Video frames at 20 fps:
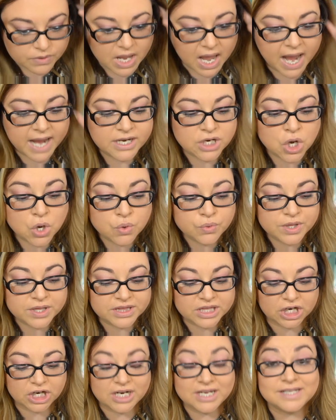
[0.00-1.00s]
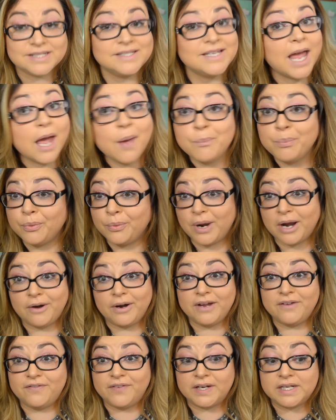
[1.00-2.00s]
I know that there is
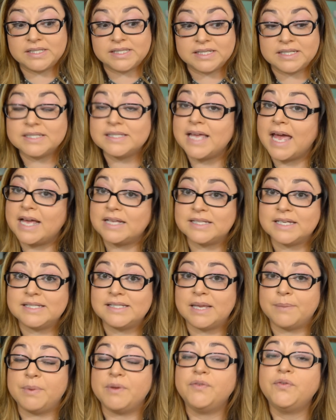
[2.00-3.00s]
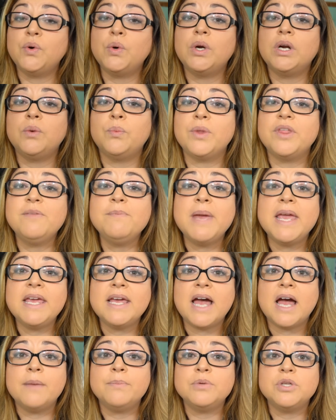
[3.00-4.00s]
temporary fixes, as I said before, with
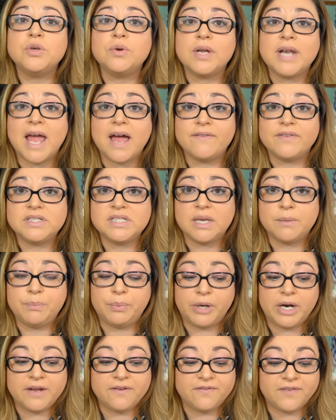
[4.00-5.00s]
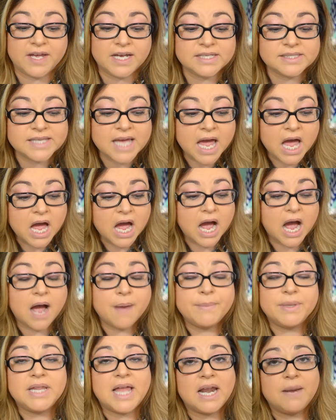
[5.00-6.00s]
makeup you can have a temporary fix.
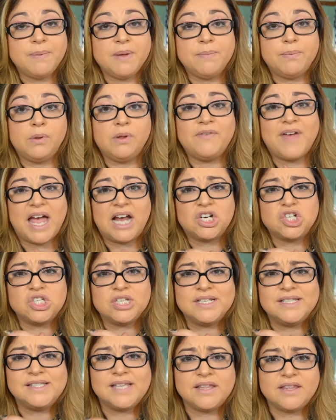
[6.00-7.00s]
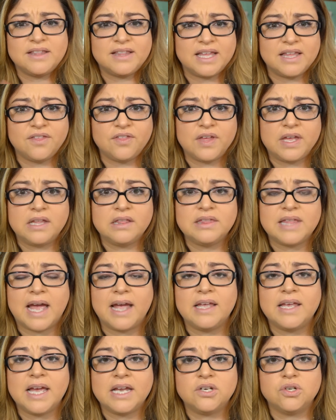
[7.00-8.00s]
Um, a lot of people have actually said that they think
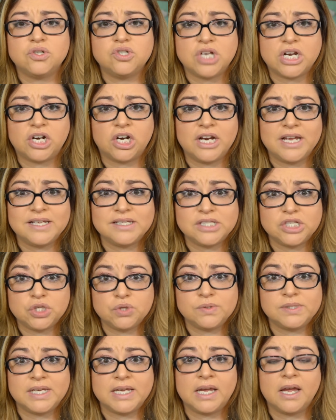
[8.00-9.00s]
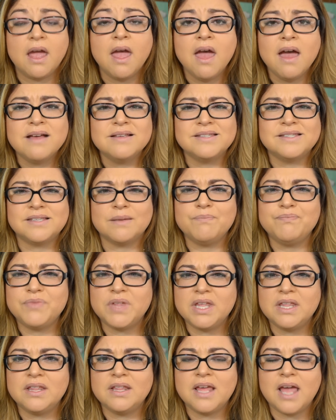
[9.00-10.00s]
that Kendall Jenner is using
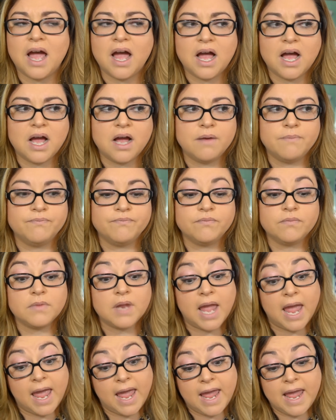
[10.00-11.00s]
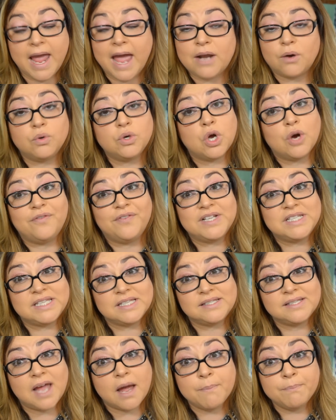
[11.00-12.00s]
something um, a, I don't know if it's
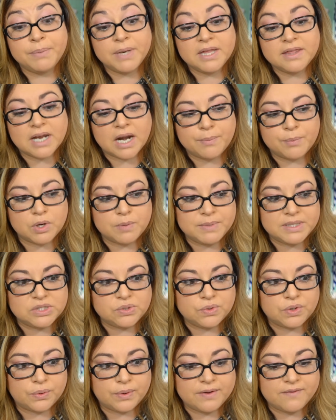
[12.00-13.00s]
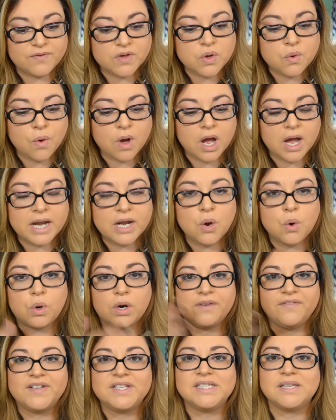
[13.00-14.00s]
this company that I'm going to be doing a review on
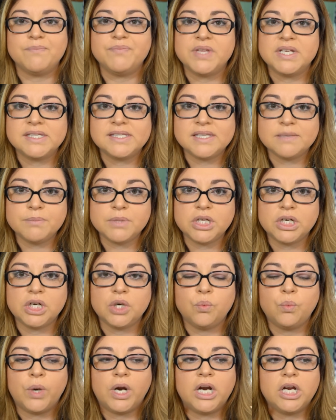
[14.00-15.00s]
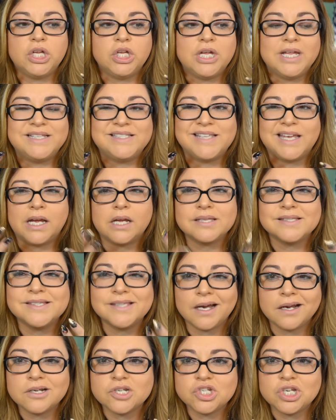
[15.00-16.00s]
or if it's something similar where it's like a
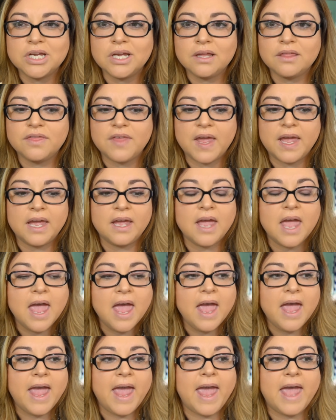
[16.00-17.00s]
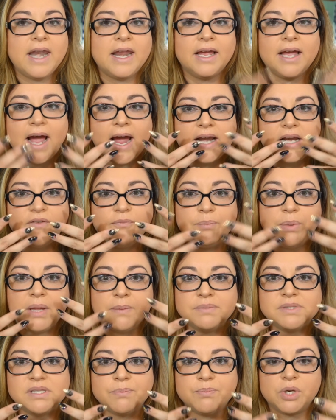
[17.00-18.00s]
suction thing and it kind of
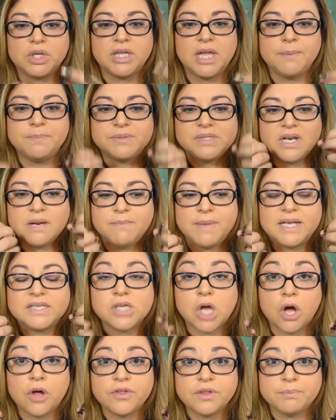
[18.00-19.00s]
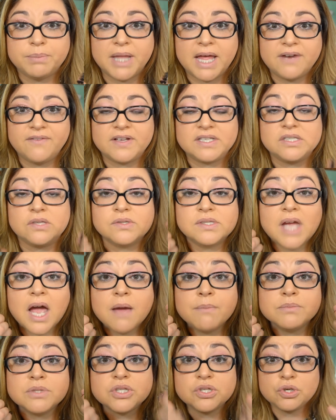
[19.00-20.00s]
plumps up your lips and it makes all the blood vessels
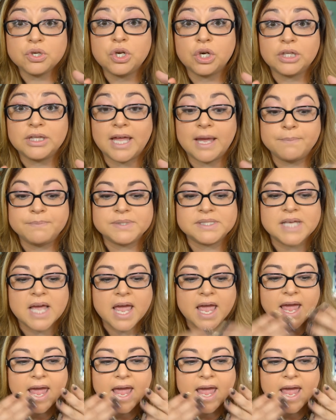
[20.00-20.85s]
come to your lips